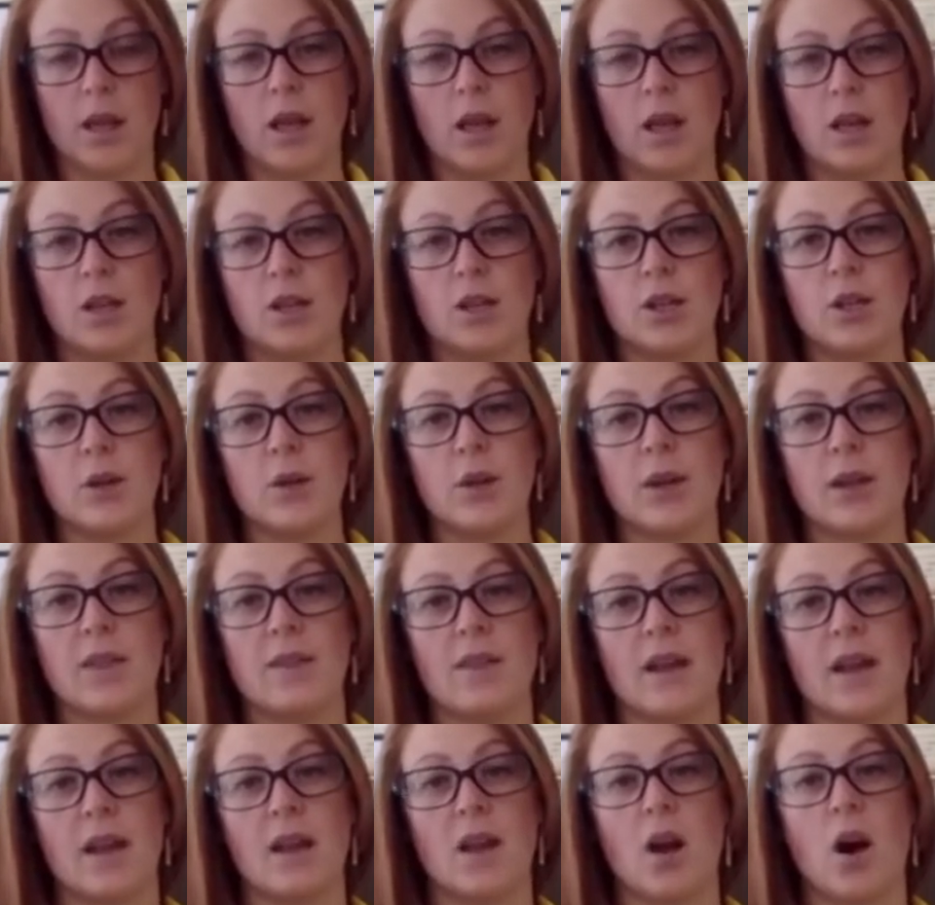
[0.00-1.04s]
you can
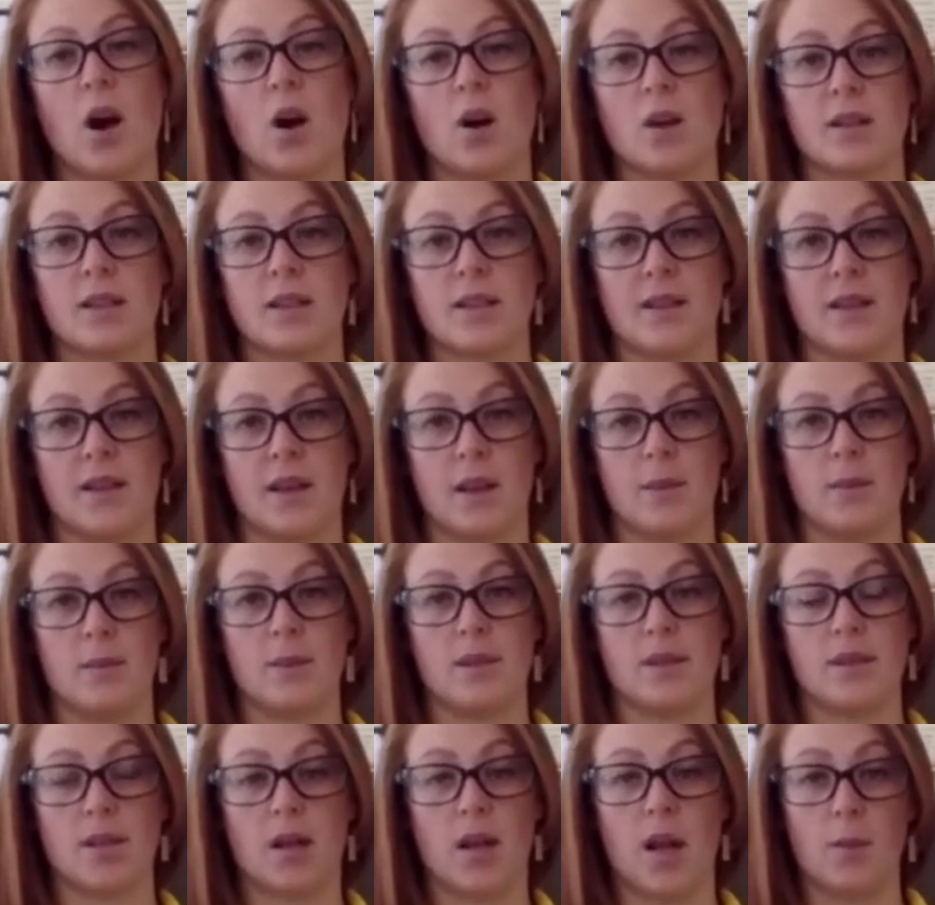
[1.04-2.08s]
then ask them
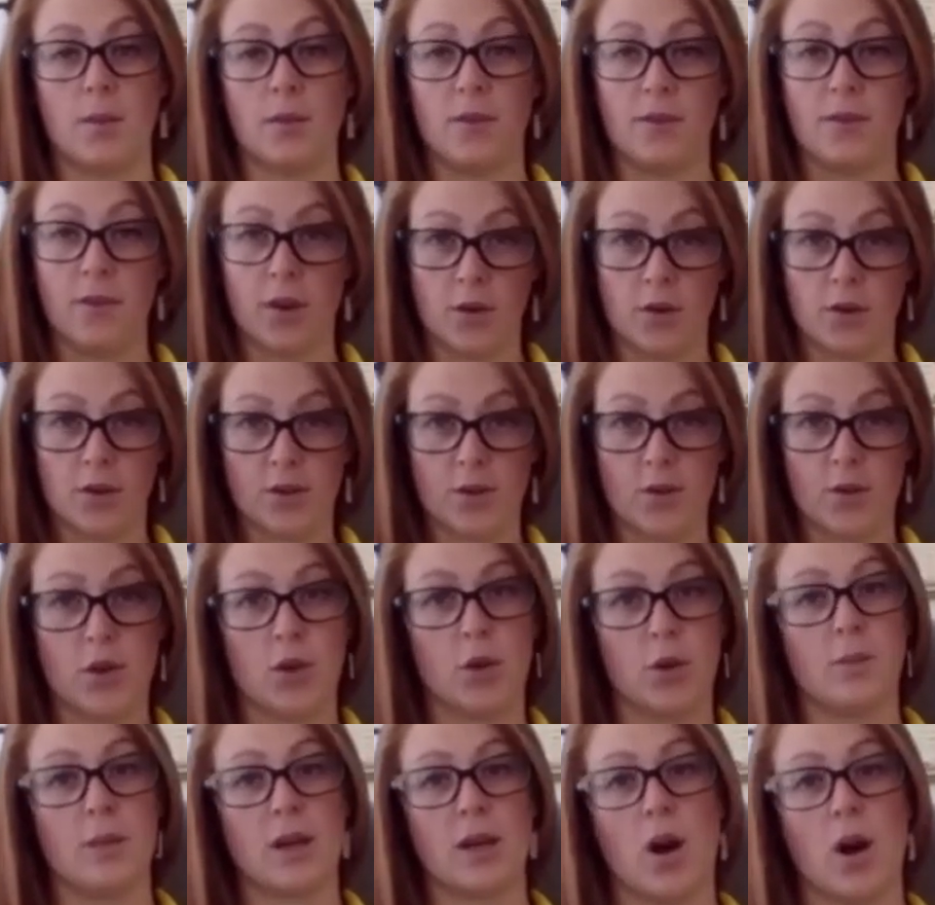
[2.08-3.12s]
to come and focus on you and
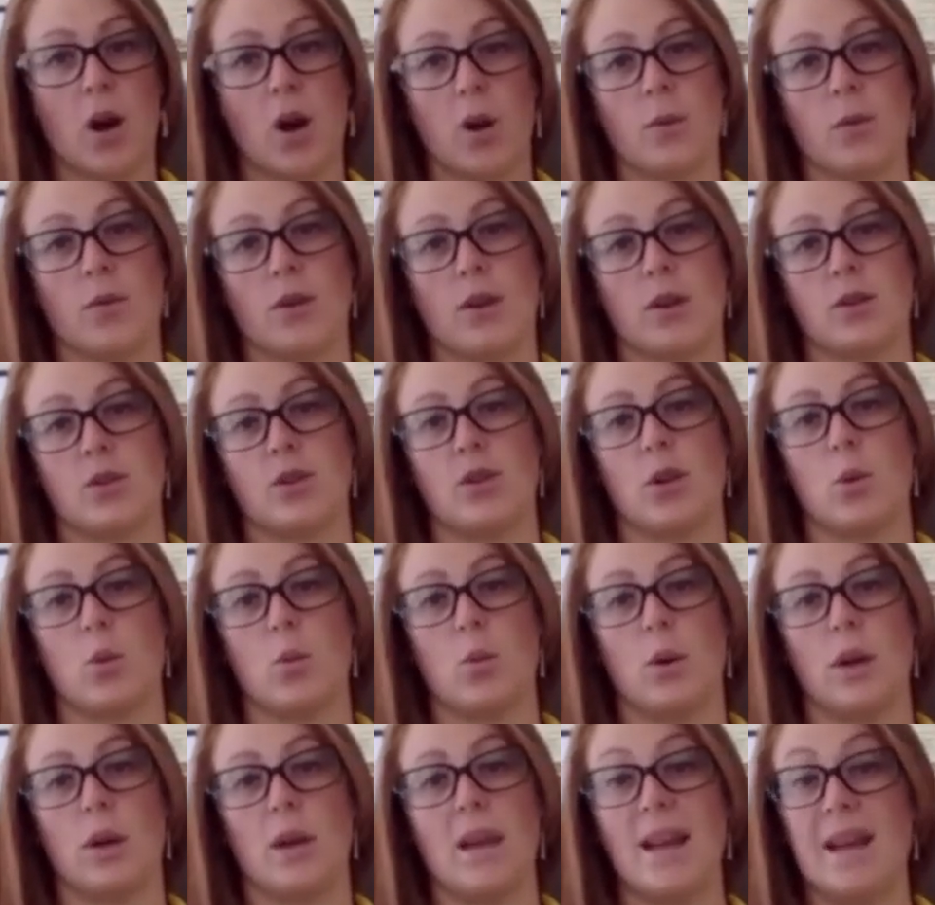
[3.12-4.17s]
be calm around you
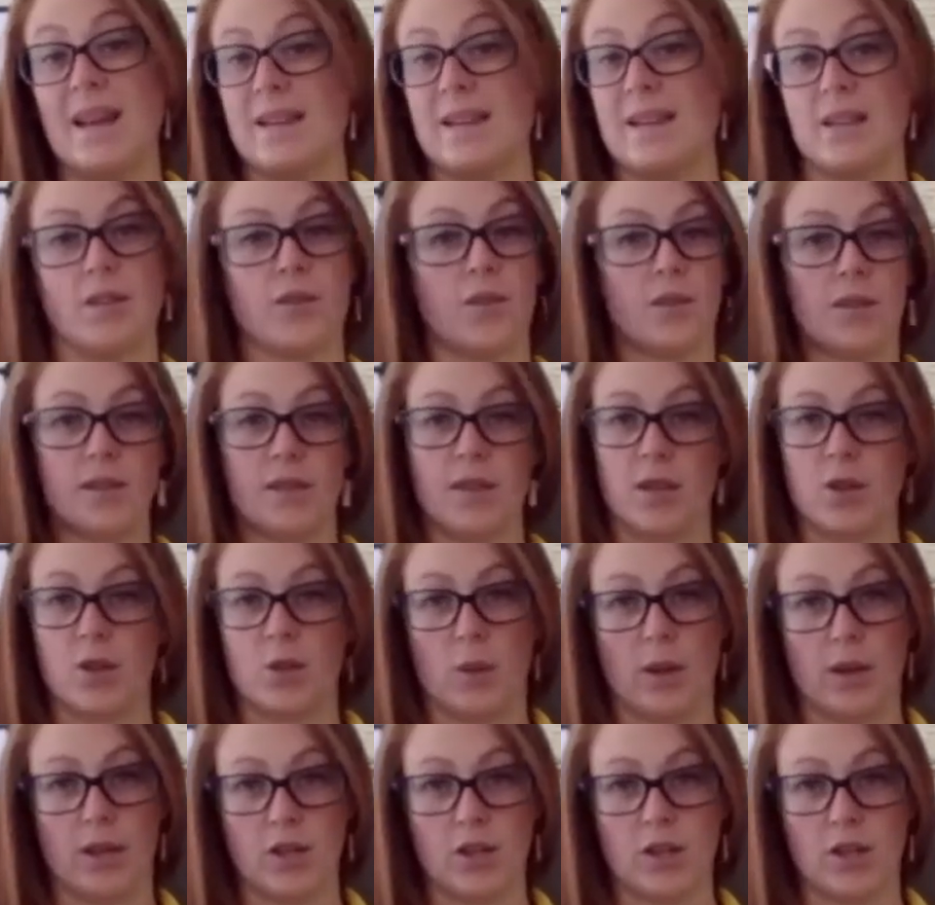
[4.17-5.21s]
in different
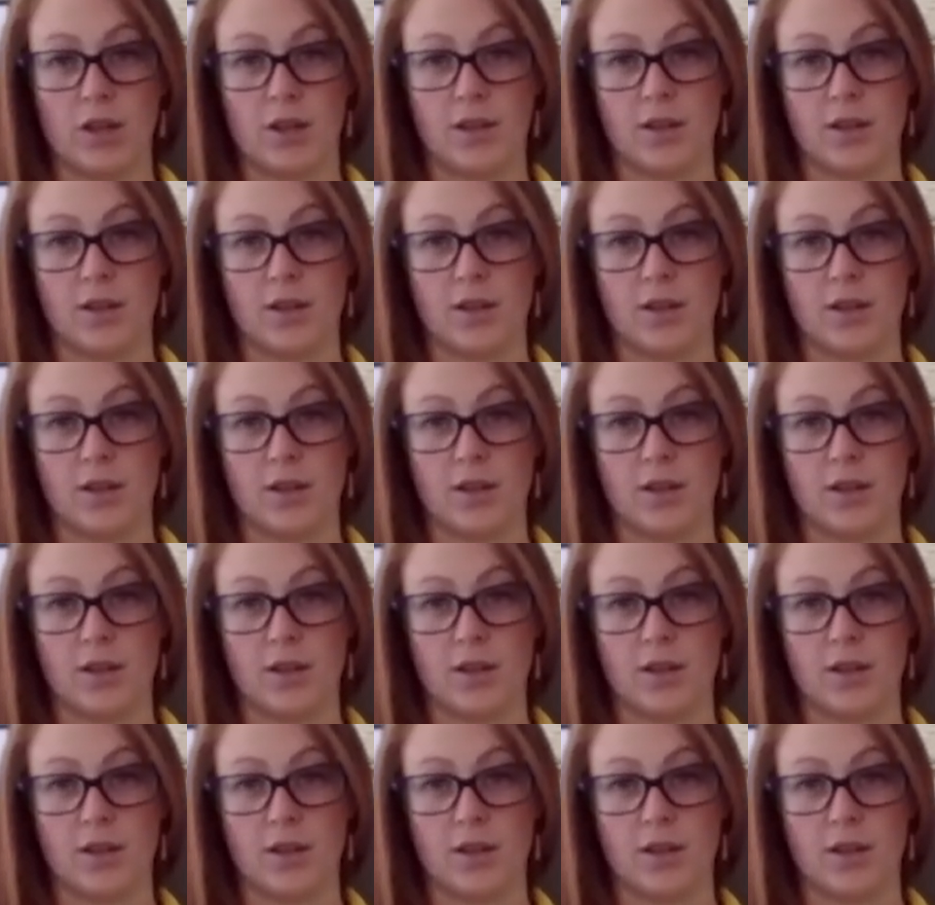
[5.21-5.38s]
situations.